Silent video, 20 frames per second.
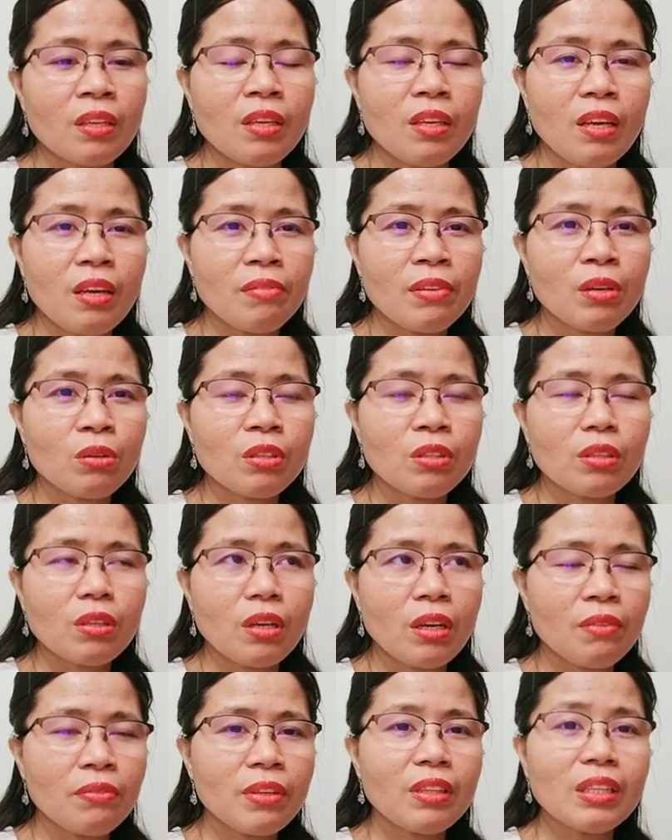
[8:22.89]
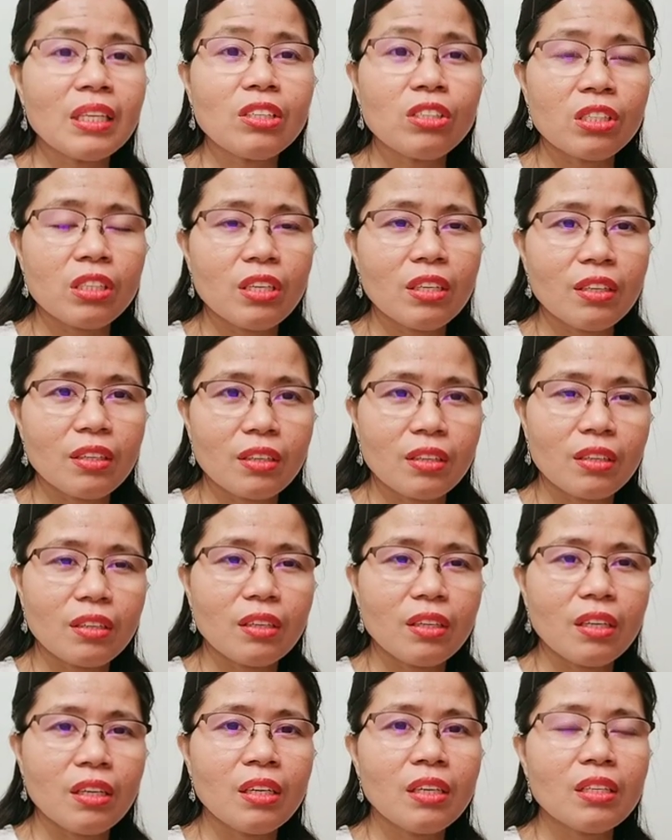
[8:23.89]
Even teaching
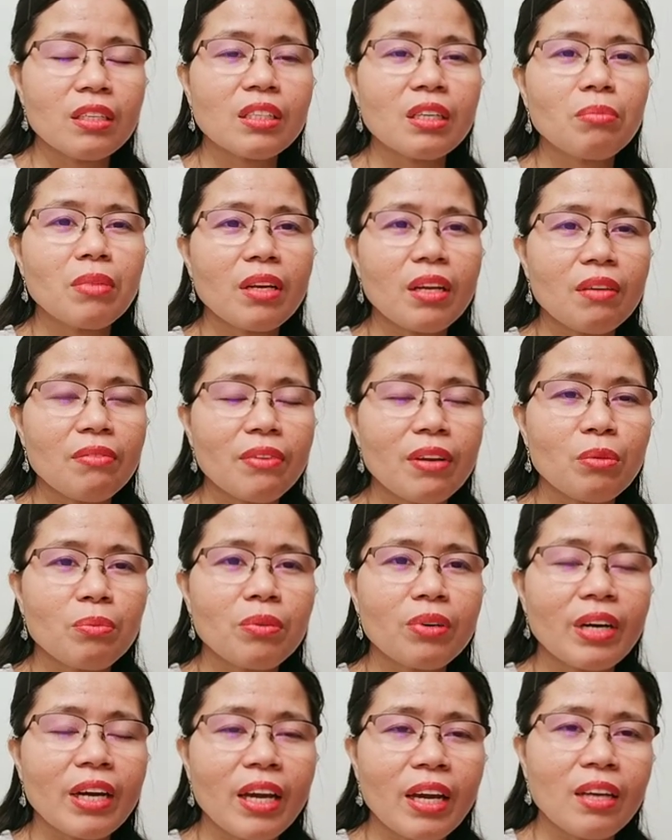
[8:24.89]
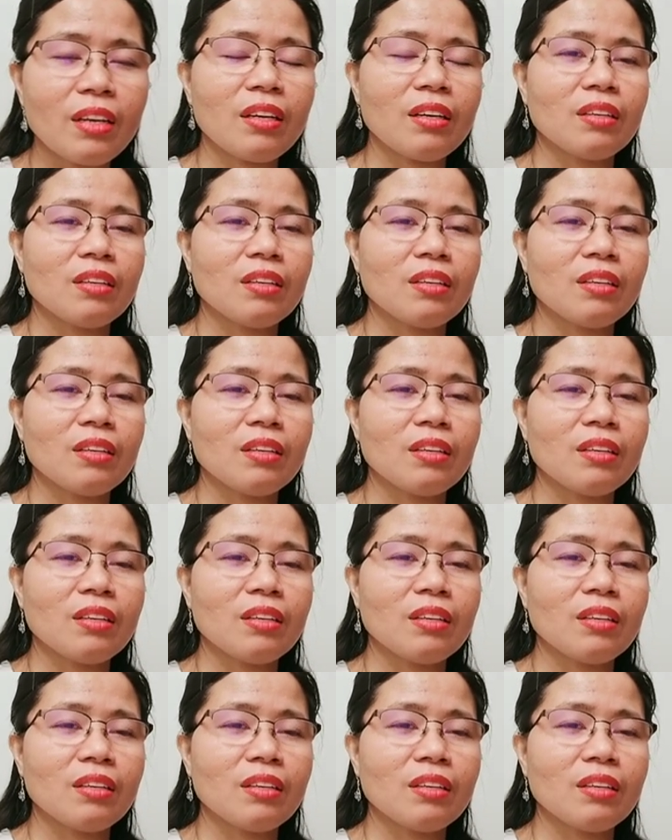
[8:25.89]
in the same level of grade,